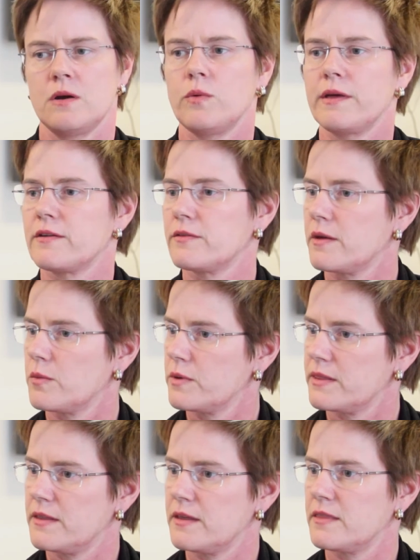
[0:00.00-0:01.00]
whether they're
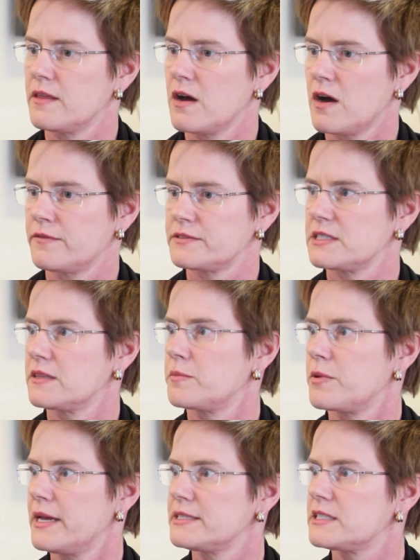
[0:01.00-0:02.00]
within the Office of the
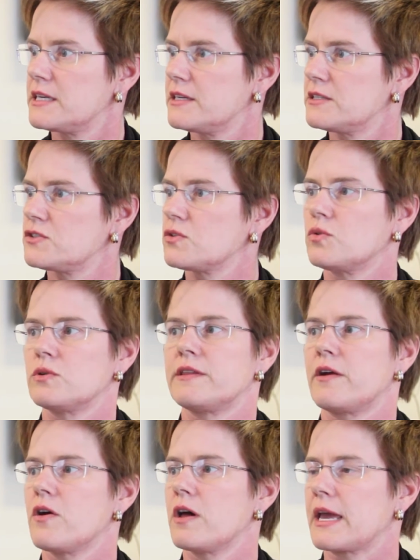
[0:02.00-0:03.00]
President or
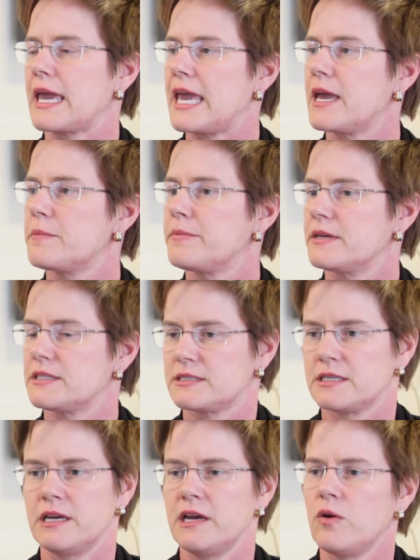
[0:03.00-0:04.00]
they're on a campus,